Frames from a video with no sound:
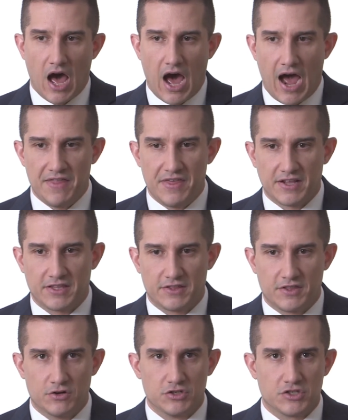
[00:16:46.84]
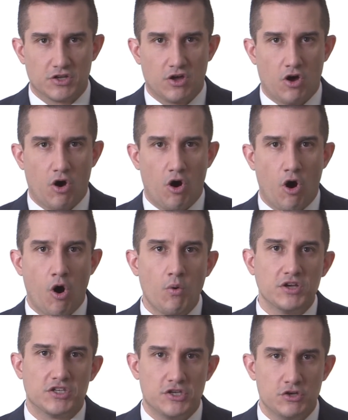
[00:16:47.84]
I think that there's
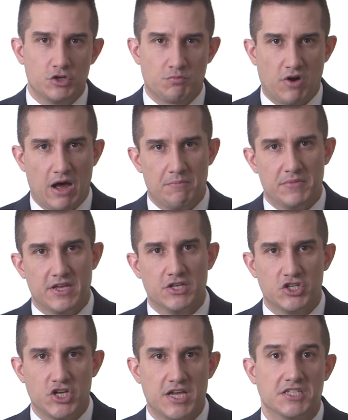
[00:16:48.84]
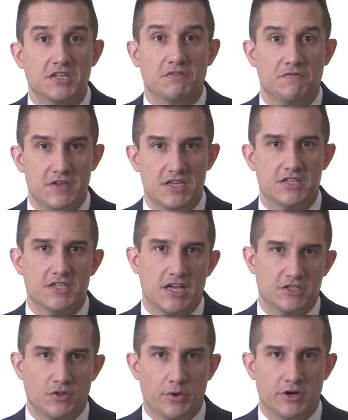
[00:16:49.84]
always a huge problem in chasing fees
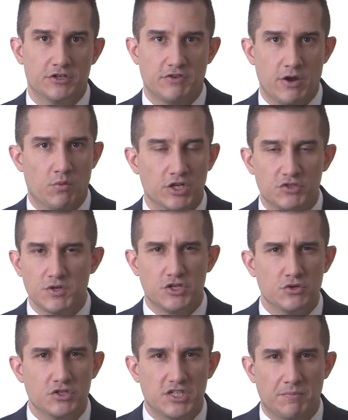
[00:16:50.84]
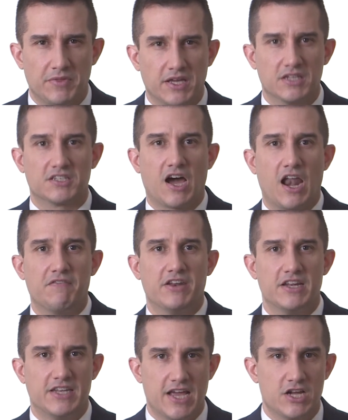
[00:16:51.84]
as lawyers, right? Once we do something that's kind of an
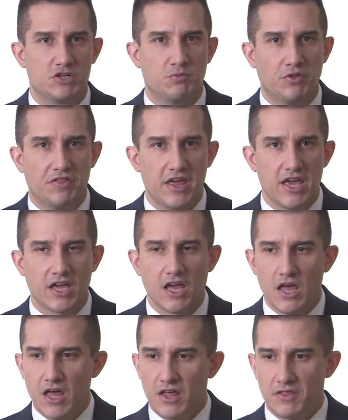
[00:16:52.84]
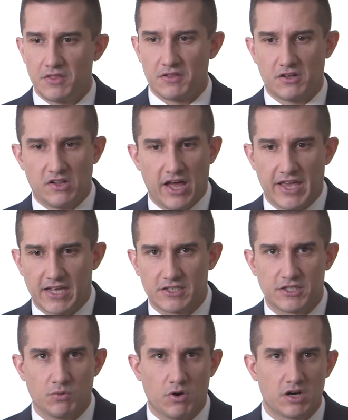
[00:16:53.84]
intangible thing, client gets
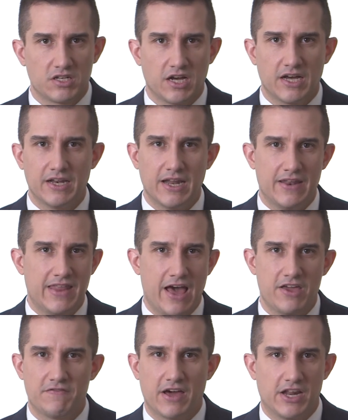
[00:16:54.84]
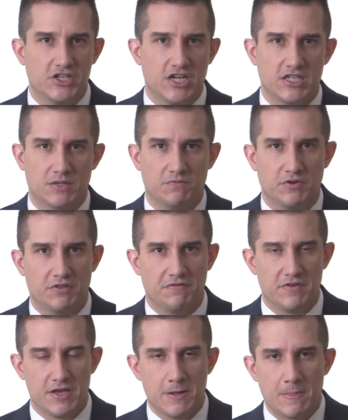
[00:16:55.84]
the work done, and now you've got to chase them for the
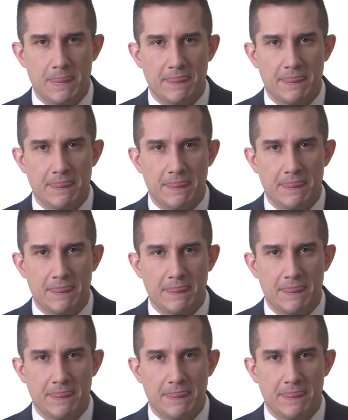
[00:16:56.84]
fee.